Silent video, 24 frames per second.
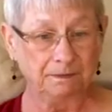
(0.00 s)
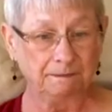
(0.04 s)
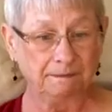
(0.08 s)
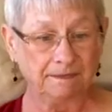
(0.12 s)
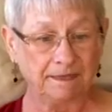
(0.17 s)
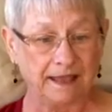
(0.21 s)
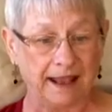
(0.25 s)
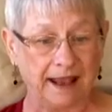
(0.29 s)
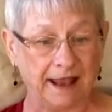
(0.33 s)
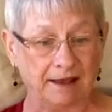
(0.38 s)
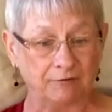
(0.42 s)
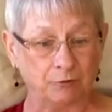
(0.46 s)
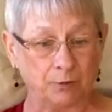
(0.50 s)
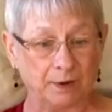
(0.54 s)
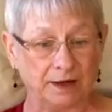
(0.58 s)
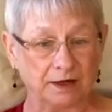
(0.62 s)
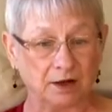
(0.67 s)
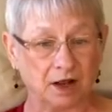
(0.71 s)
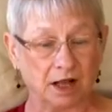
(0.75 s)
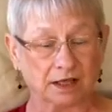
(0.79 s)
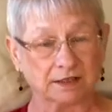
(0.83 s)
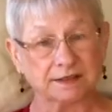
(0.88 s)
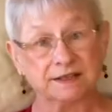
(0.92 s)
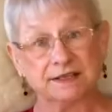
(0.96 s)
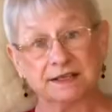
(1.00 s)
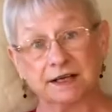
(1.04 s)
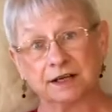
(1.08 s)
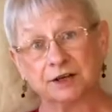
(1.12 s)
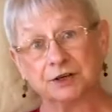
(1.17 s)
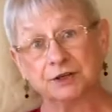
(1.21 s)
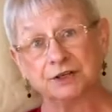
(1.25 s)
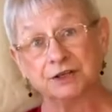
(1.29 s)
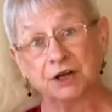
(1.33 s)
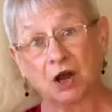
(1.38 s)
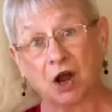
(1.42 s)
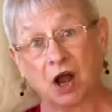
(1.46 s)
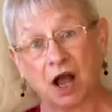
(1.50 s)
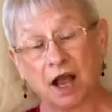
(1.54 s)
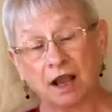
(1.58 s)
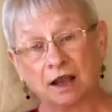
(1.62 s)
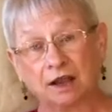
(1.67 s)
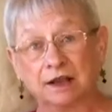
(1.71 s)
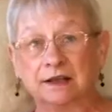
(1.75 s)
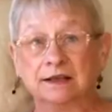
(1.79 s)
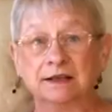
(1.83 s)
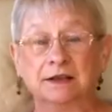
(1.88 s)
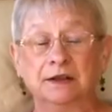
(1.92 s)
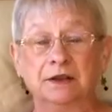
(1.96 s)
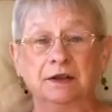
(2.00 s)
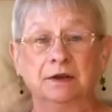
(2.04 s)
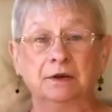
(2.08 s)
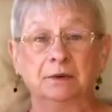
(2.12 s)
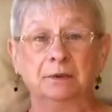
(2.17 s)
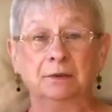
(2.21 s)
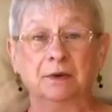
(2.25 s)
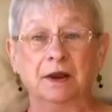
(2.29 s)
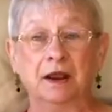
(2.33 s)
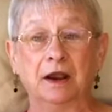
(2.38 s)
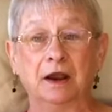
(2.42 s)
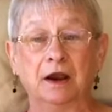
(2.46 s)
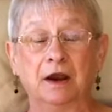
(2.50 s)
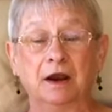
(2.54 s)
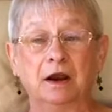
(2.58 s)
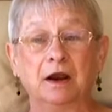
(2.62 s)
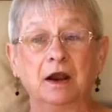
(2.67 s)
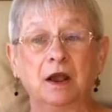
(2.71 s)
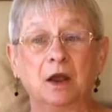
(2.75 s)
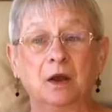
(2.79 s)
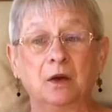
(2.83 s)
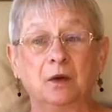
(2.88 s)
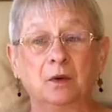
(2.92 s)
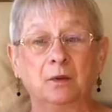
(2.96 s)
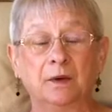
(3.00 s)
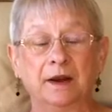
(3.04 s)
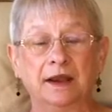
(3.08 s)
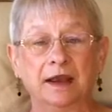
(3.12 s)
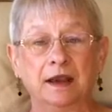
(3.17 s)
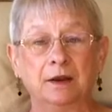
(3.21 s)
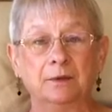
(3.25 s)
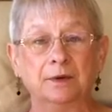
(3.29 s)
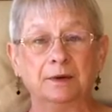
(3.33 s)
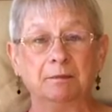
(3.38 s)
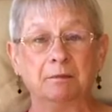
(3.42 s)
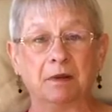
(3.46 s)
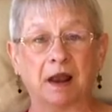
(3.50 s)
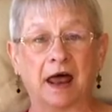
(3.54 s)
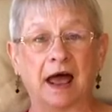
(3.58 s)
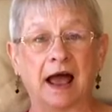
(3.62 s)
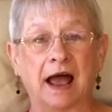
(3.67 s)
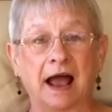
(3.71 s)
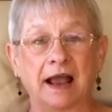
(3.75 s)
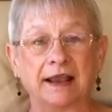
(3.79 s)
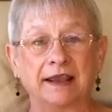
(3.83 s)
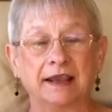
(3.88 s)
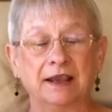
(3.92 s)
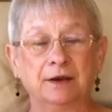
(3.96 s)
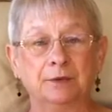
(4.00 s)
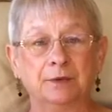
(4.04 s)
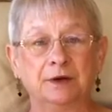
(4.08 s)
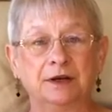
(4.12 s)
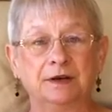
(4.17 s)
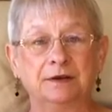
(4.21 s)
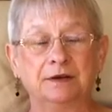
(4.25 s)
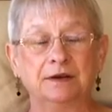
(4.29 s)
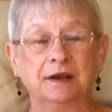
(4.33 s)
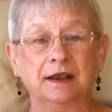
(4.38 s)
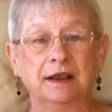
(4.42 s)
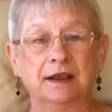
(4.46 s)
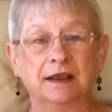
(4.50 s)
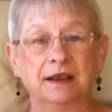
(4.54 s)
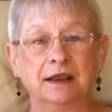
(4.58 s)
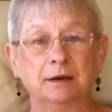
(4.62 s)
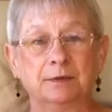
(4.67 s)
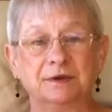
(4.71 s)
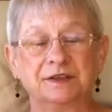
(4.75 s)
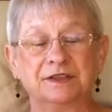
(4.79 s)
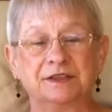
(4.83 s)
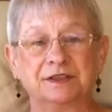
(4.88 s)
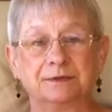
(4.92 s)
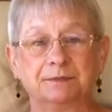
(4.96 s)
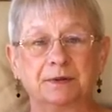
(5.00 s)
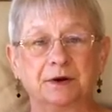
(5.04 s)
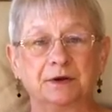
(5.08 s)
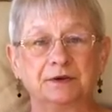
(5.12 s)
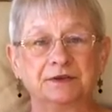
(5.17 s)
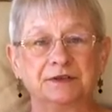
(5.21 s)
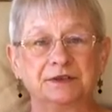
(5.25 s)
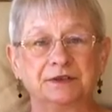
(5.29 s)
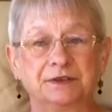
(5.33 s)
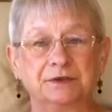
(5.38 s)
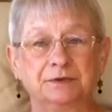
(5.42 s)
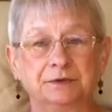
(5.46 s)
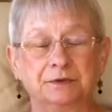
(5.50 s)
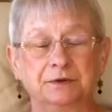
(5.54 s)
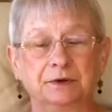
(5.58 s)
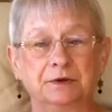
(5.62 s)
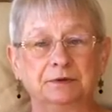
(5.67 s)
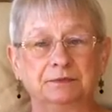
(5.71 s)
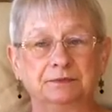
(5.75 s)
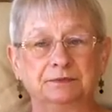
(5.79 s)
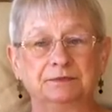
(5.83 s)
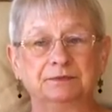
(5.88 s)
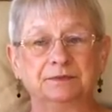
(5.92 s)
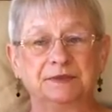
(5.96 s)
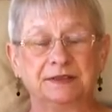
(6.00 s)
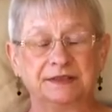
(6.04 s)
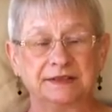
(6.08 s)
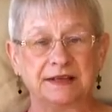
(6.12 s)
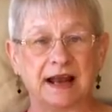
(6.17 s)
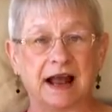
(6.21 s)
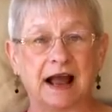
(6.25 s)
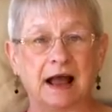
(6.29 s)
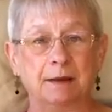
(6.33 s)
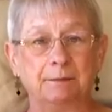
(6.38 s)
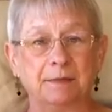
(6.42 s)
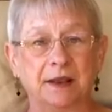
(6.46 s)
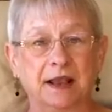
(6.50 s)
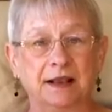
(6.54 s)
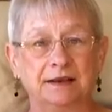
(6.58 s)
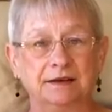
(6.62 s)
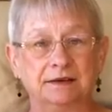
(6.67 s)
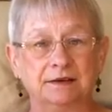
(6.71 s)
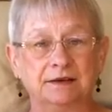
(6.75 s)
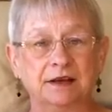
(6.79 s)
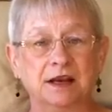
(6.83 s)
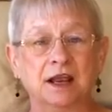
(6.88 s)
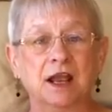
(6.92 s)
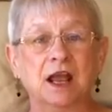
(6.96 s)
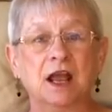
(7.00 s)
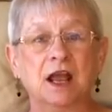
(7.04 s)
they have one called Tigger Talk, where when he would block, he was supposed to stop and